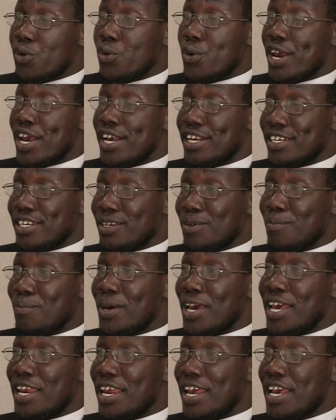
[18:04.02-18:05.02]
created
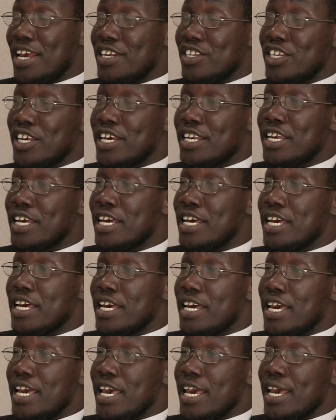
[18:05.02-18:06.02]
man, he said
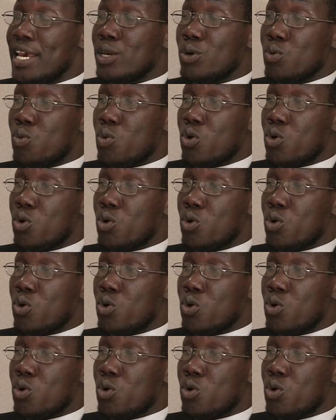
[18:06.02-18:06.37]
it